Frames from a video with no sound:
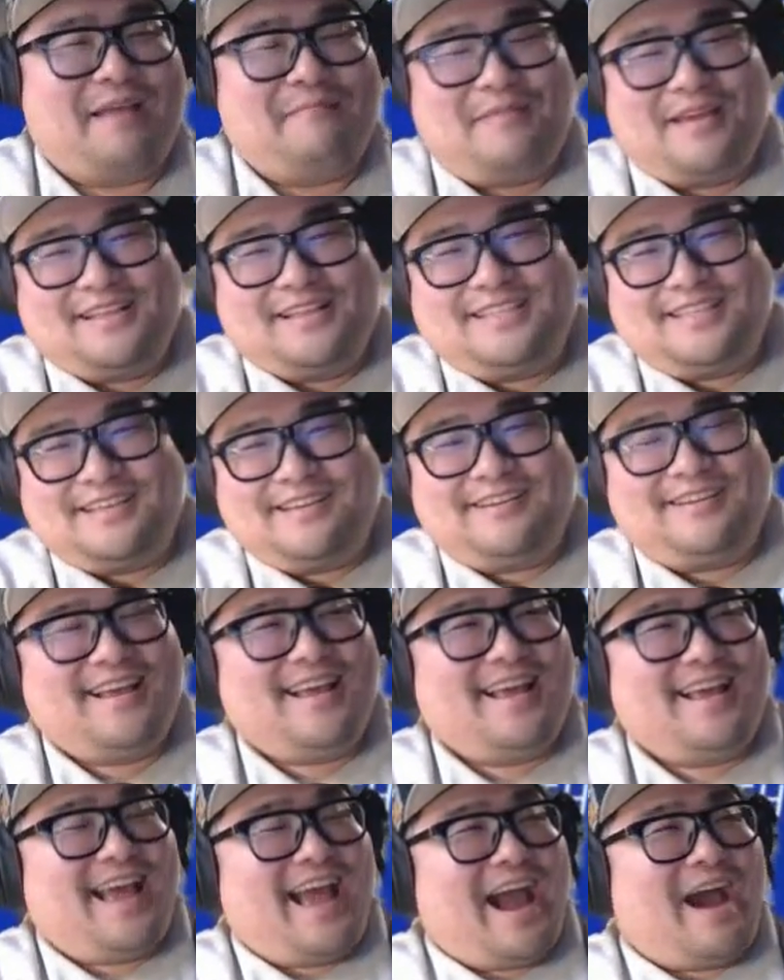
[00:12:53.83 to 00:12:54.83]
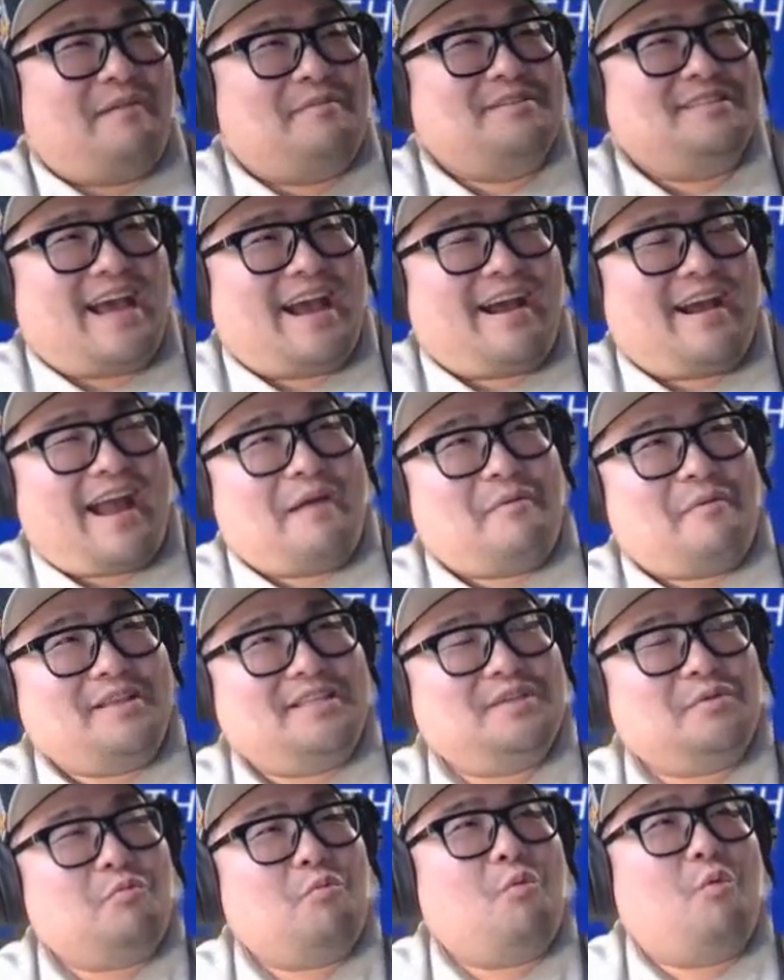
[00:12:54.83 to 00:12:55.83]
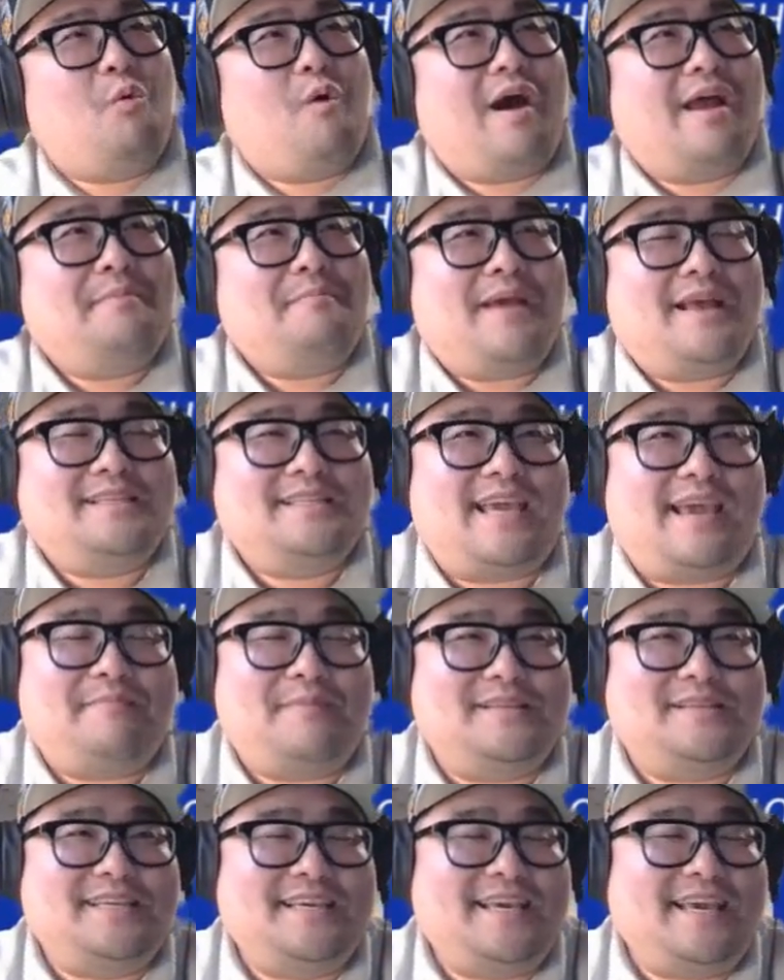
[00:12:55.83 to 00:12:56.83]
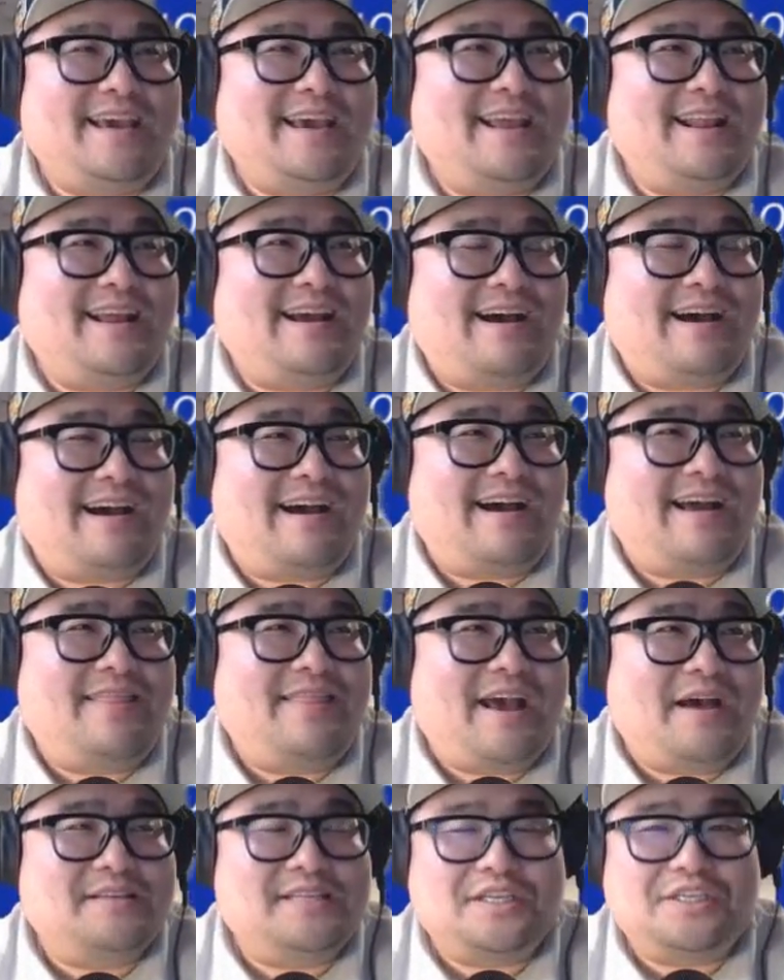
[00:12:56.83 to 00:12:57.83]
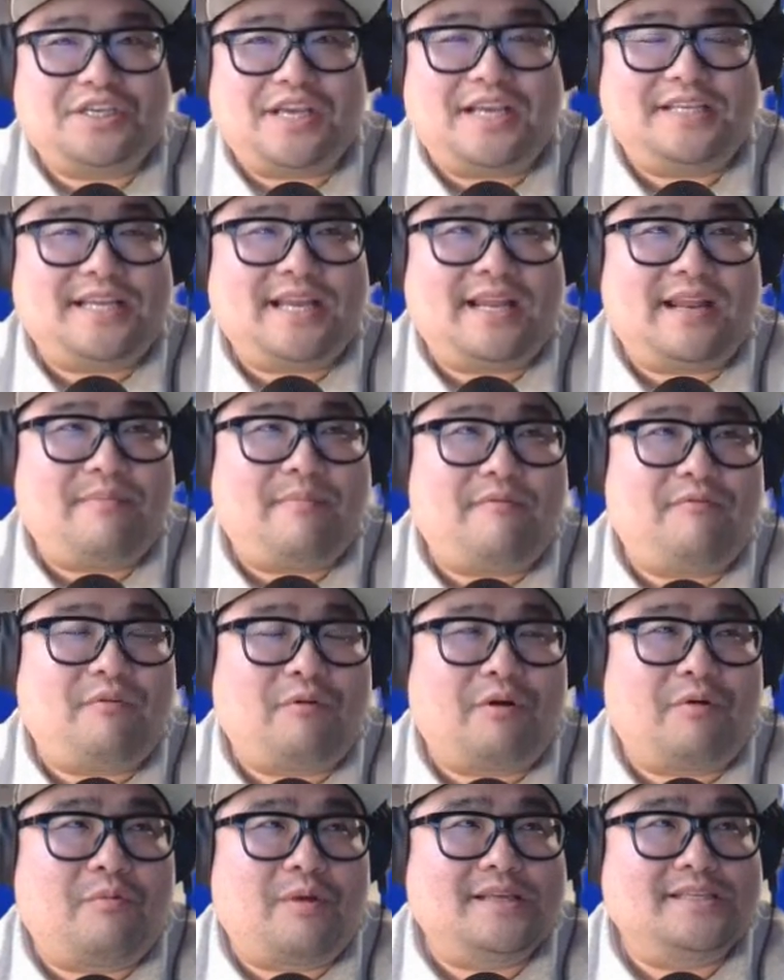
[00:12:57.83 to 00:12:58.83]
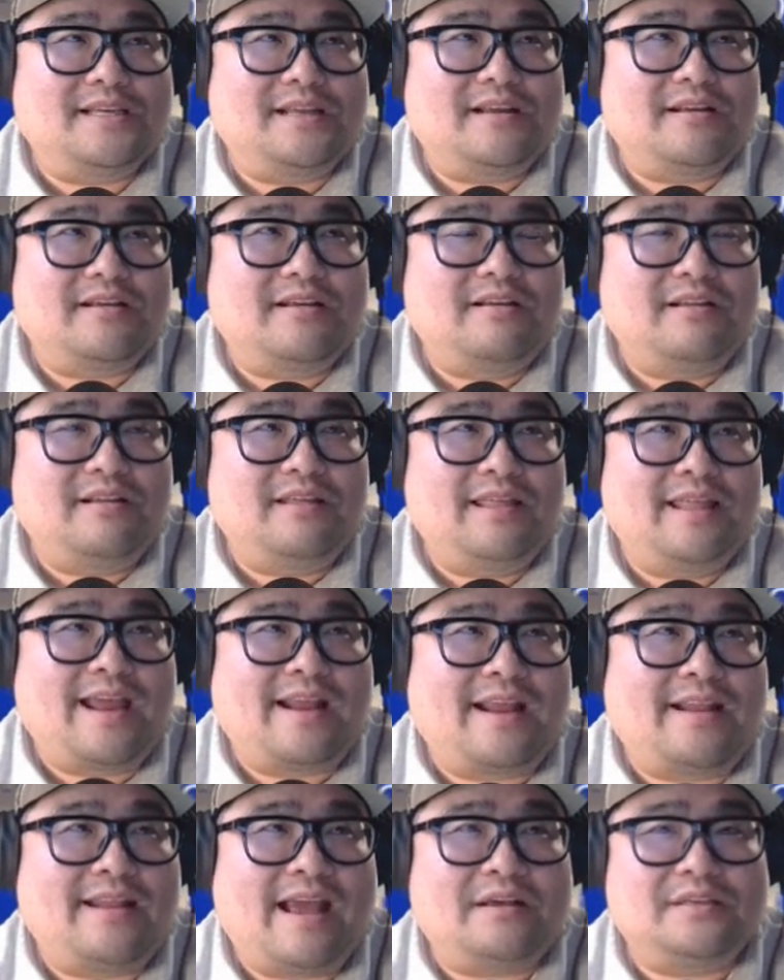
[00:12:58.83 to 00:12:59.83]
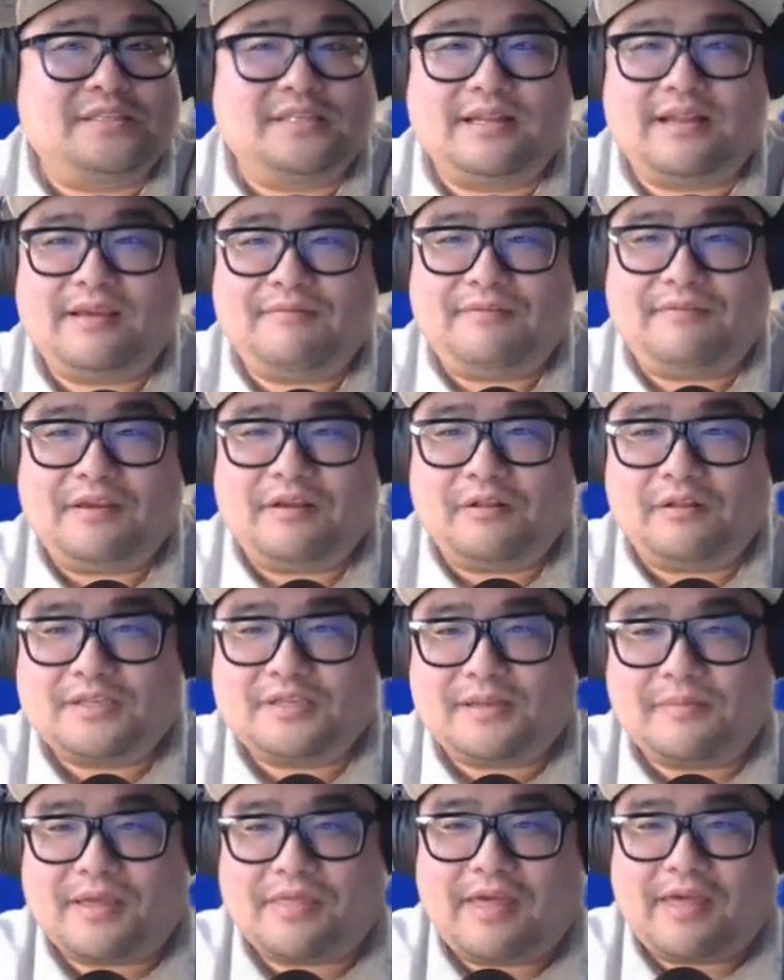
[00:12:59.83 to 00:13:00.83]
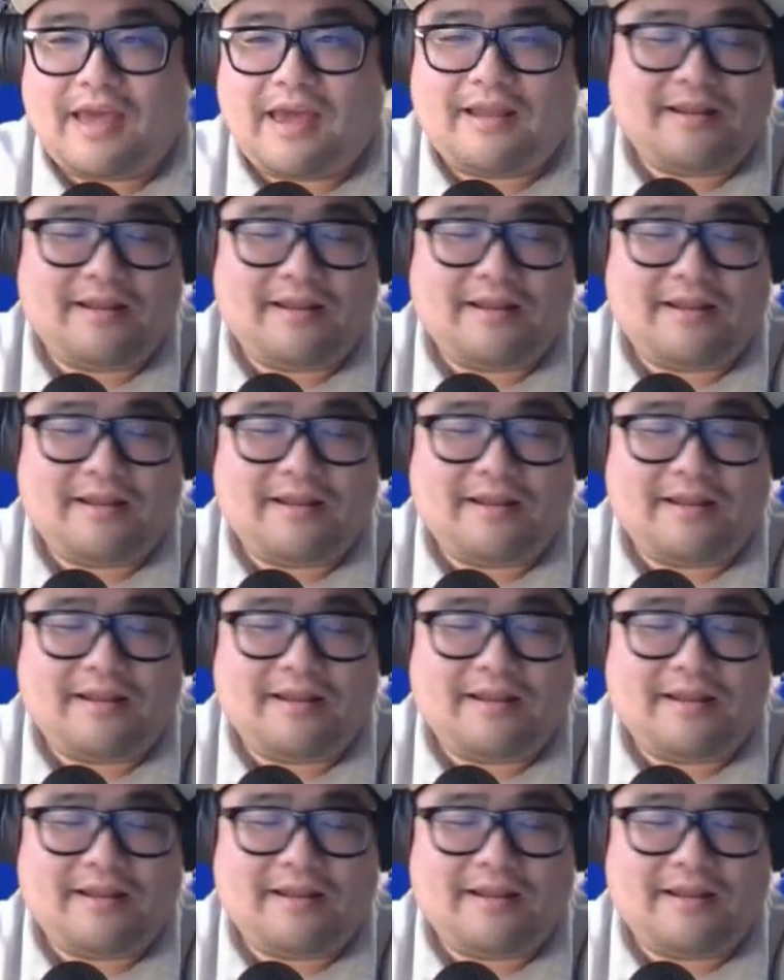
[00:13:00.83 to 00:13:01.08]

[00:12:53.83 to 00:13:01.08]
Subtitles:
been to I went to one Mets game as a kid, and that was in Shea Stadium before, what is it, like, now, Citi Field or something like that.